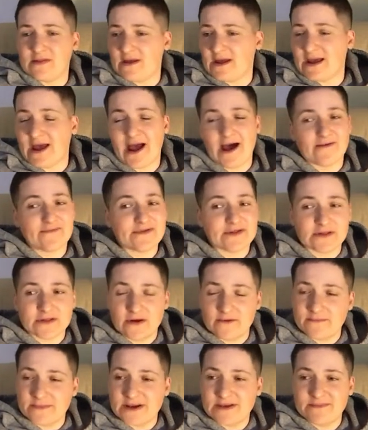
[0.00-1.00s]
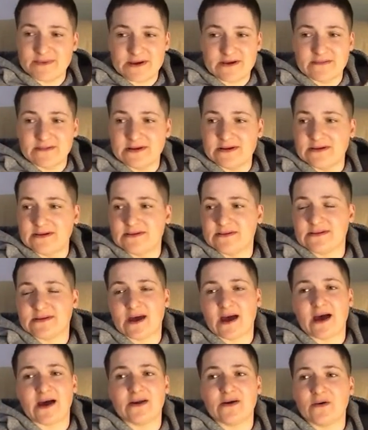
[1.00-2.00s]
they have to love my babies.
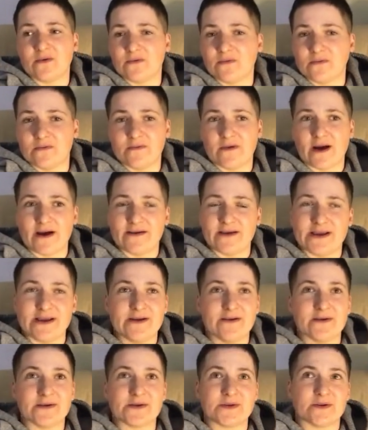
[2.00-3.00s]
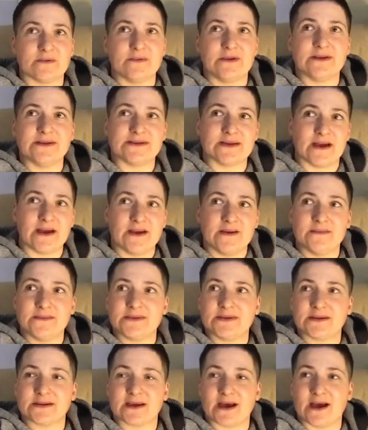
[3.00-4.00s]
I don't, I hear so many
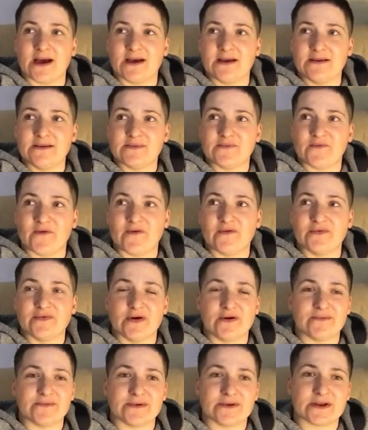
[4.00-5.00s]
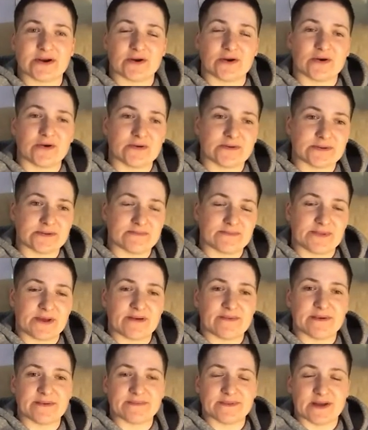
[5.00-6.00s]
times that guys fall in love with girls and
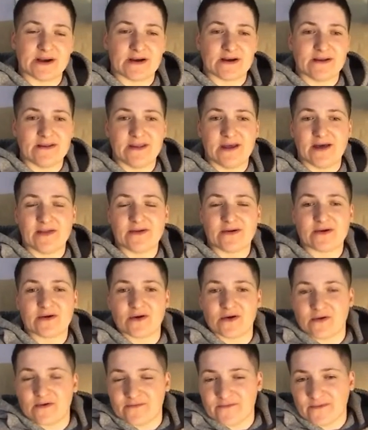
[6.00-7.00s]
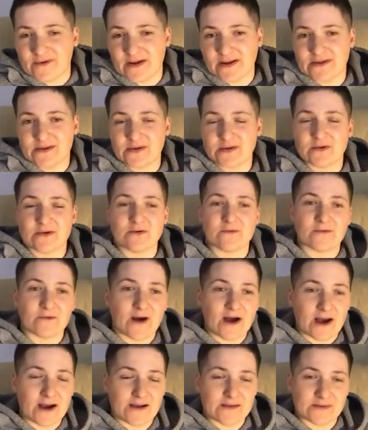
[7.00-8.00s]
blah, blah, blah, and now their girlfriends or their
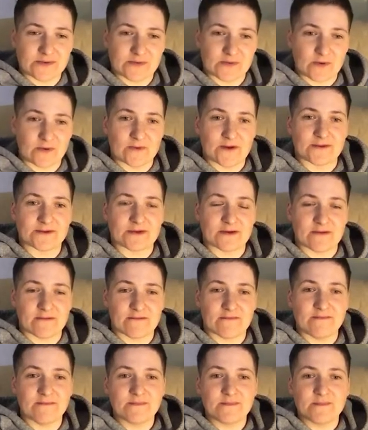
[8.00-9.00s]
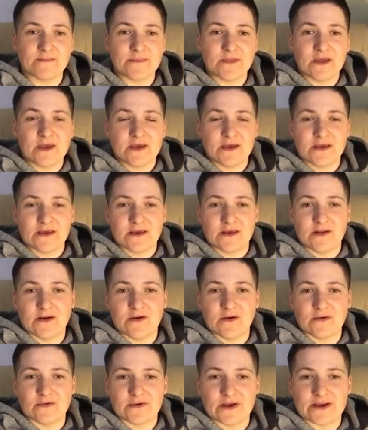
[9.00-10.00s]
wives won't let them, you
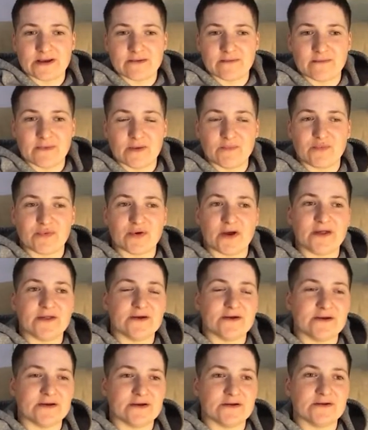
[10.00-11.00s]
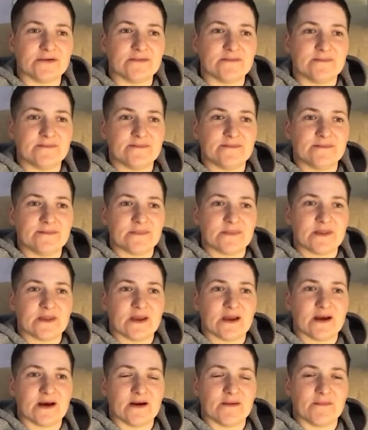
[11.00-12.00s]
know, like my brother,
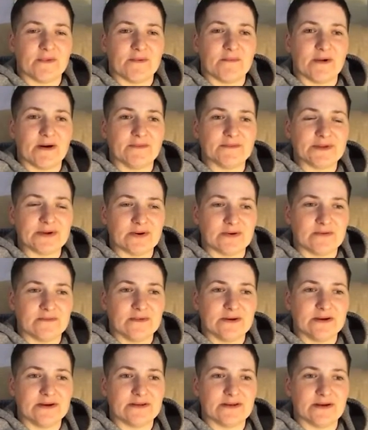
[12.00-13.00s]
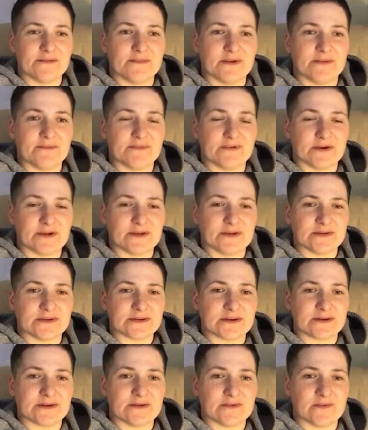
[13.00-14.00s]
um, my mom told me that my brother's
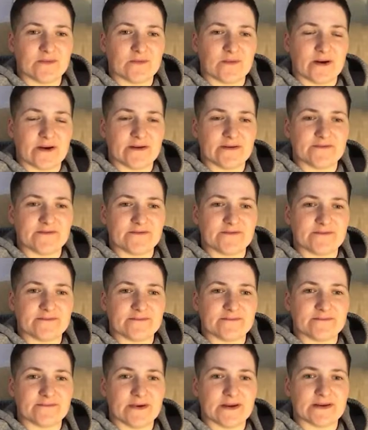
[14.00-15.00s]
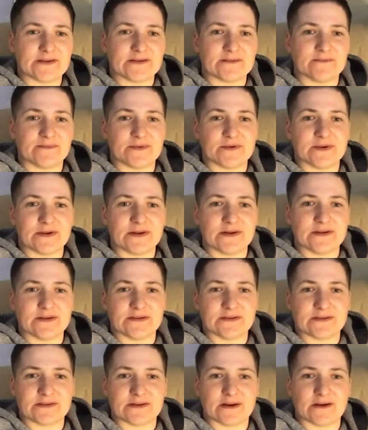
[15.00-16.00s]
wife makes him put
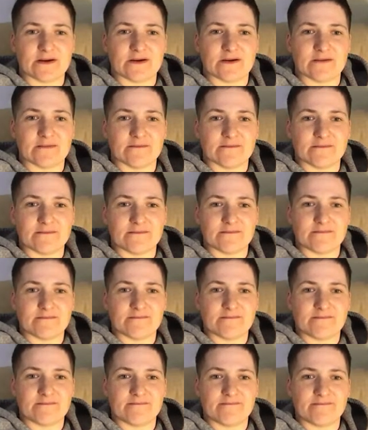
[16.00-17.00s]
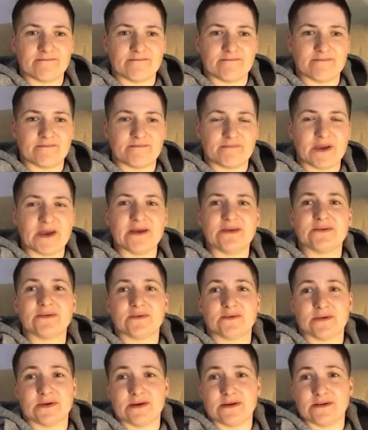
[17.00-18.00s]
his um,
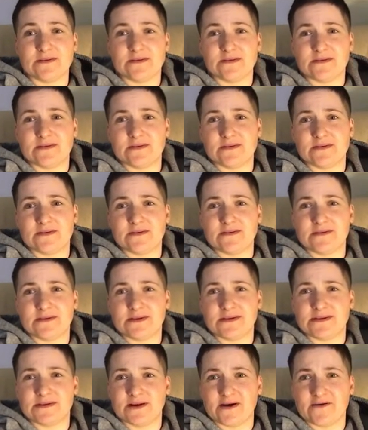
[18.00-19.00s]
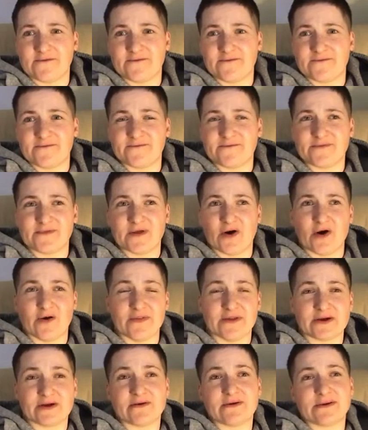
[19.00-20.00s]
Patriot stuff
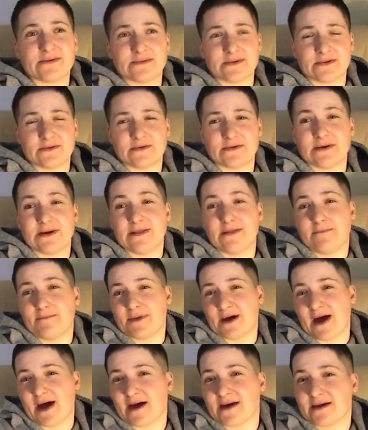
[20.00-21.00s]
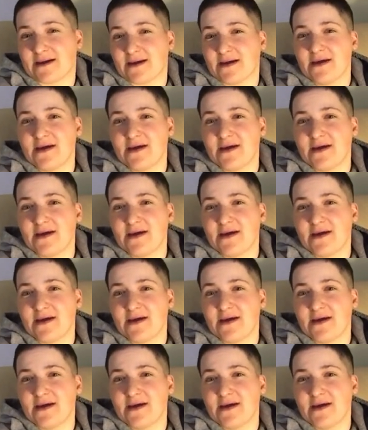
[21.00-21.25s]
on the Christmas tree in the back.